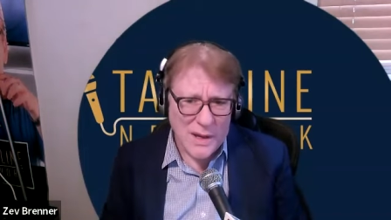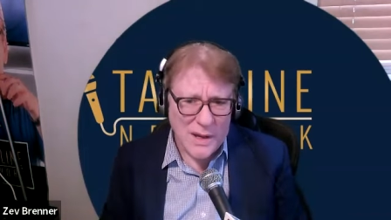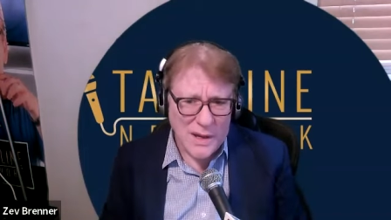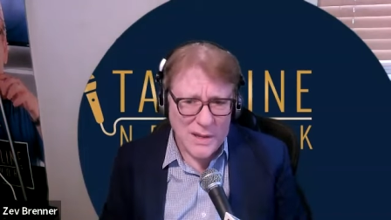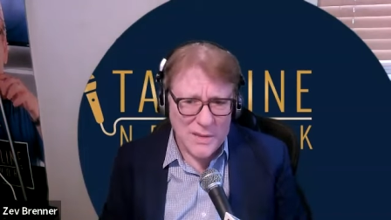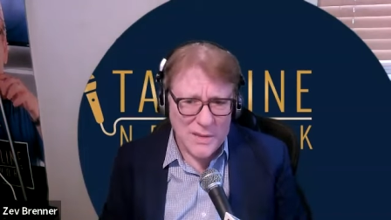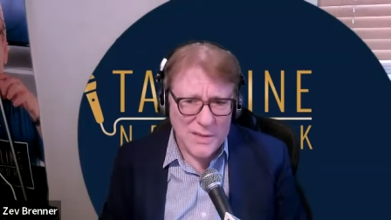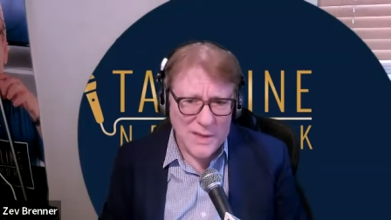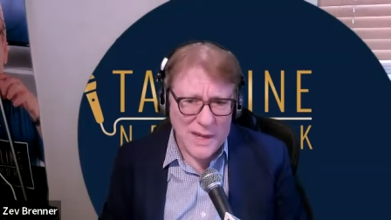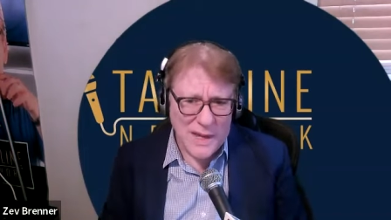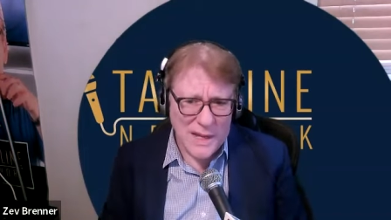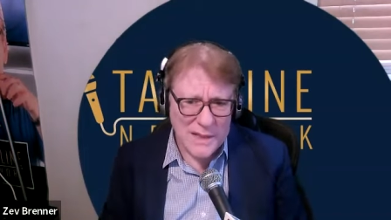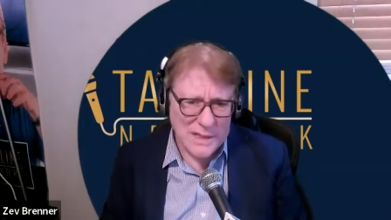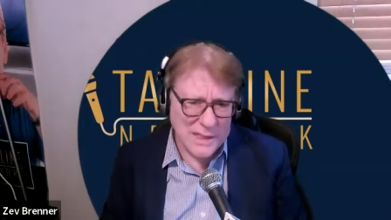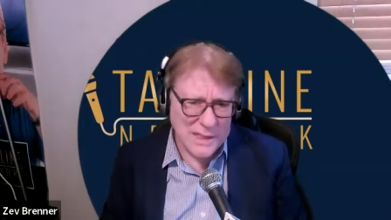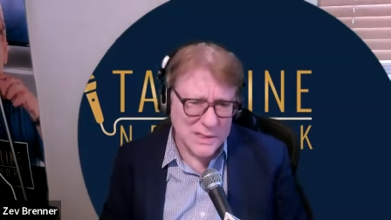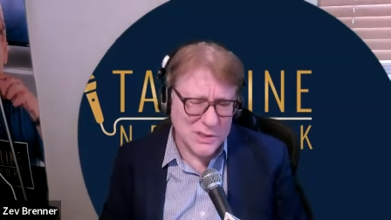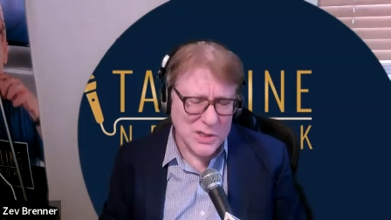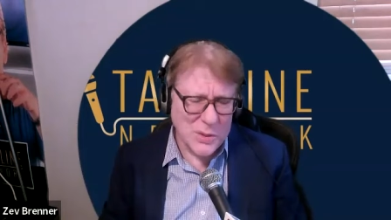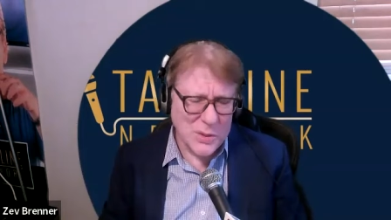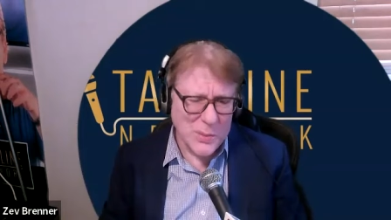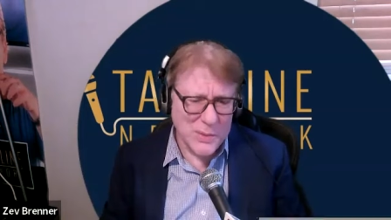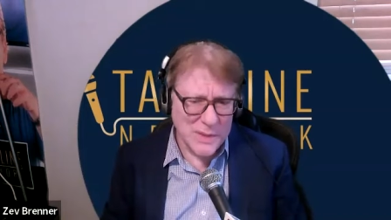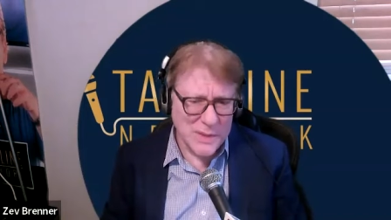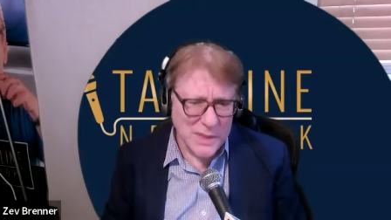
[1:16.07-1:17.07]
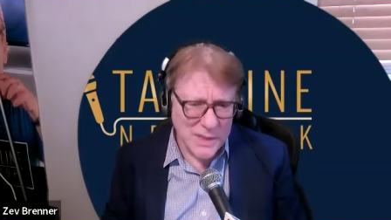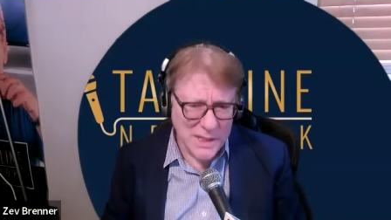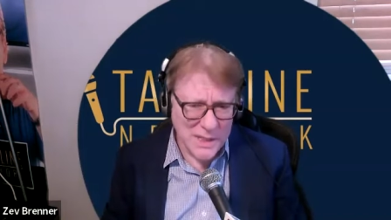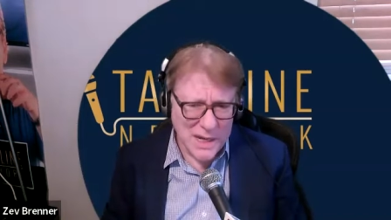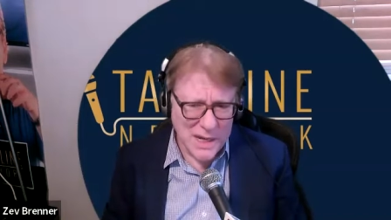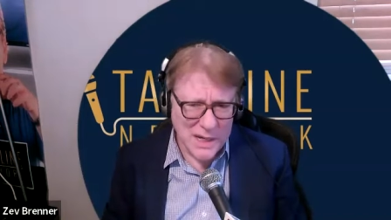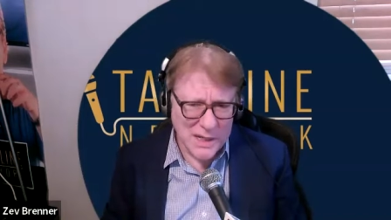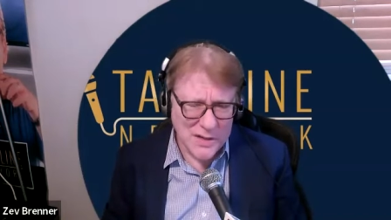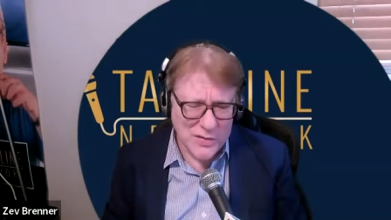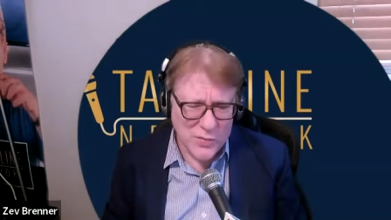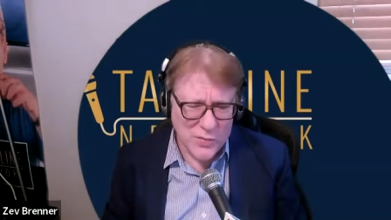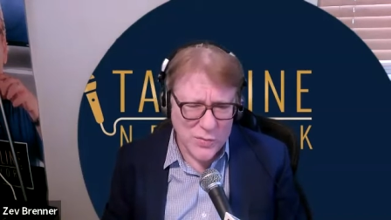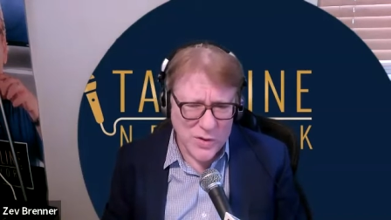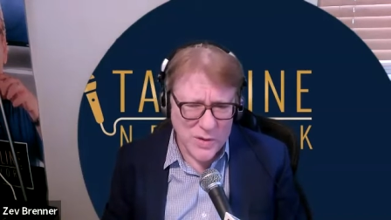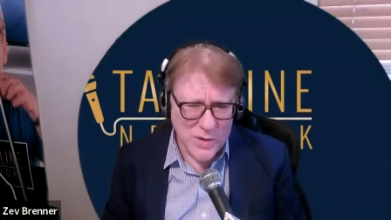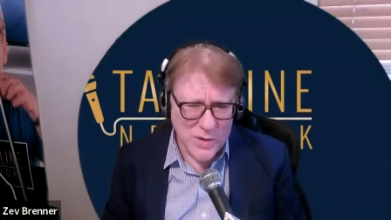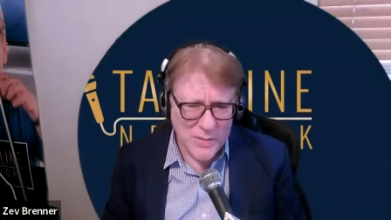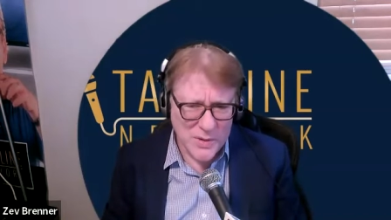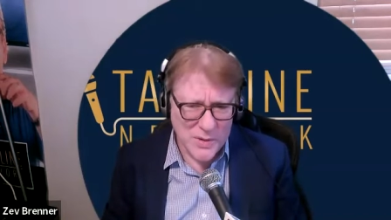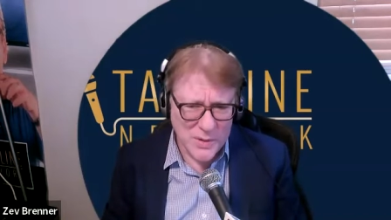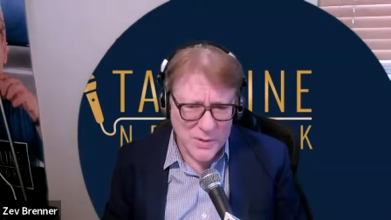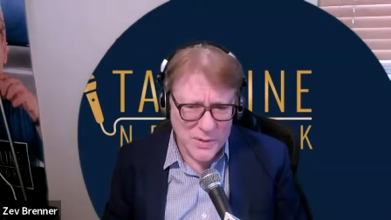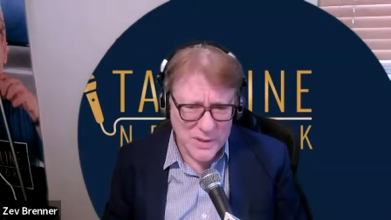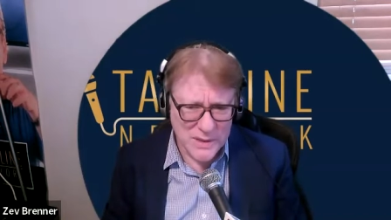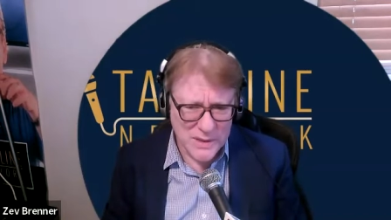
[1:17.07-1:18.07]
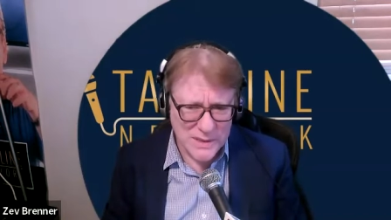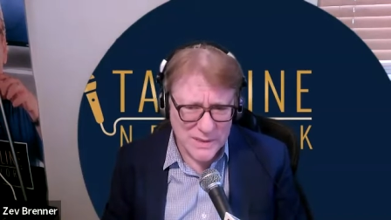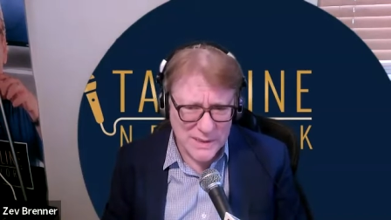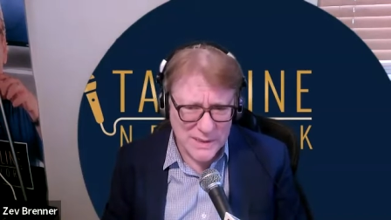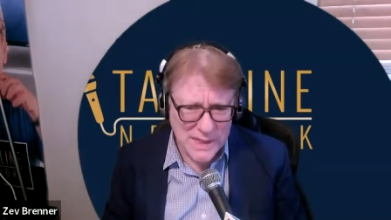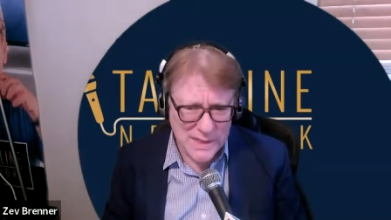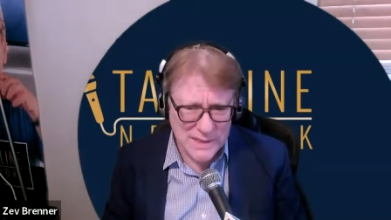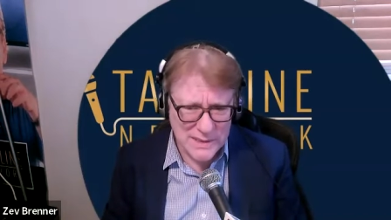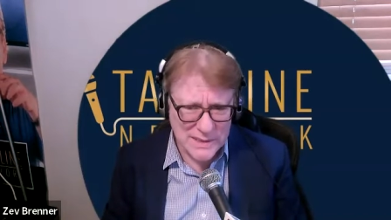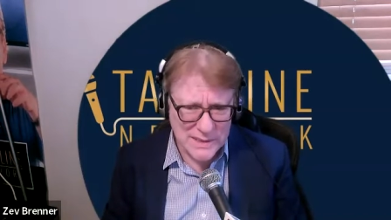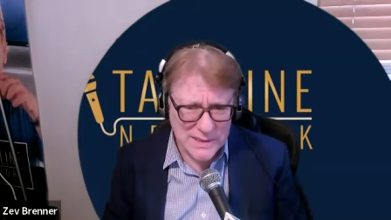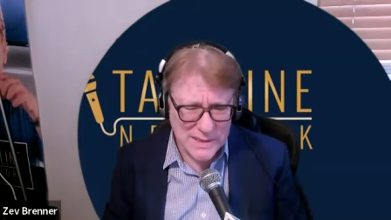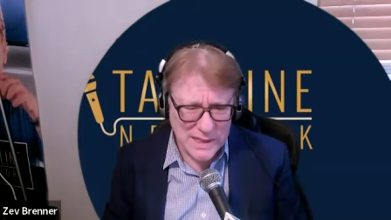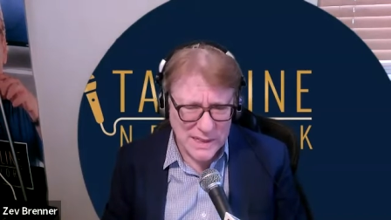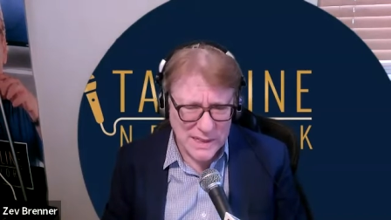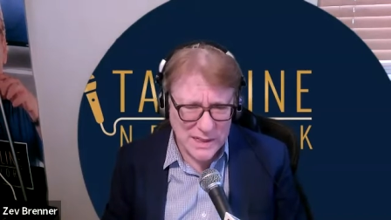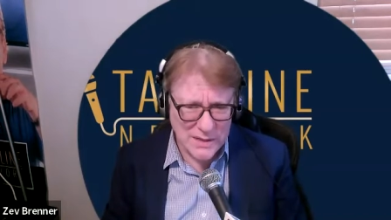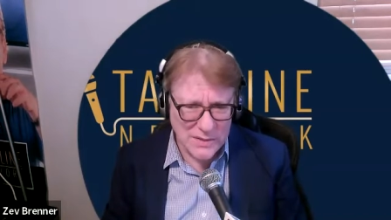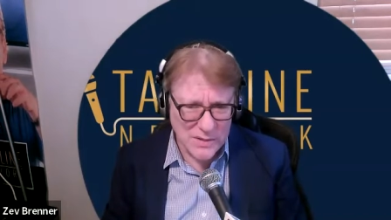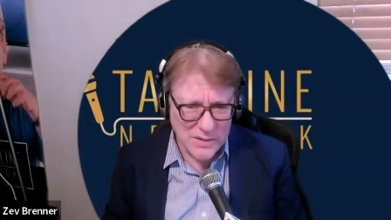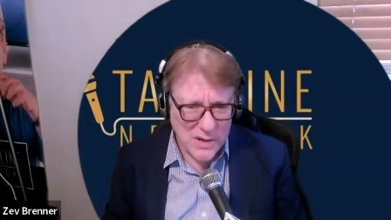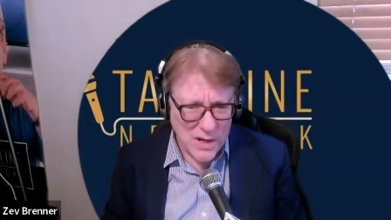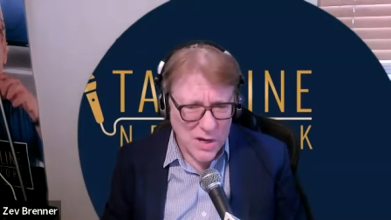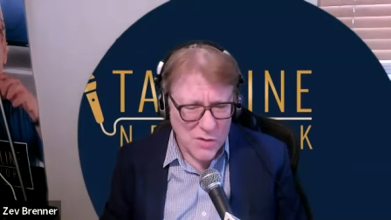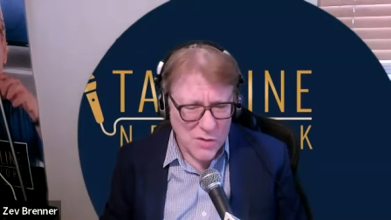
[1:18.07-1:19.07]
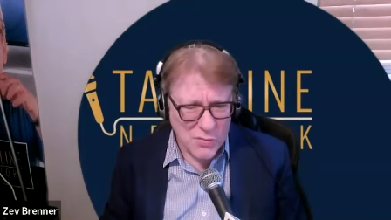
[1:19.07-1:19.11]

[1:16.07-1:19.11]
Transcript: And that let's start with the negative one because I seen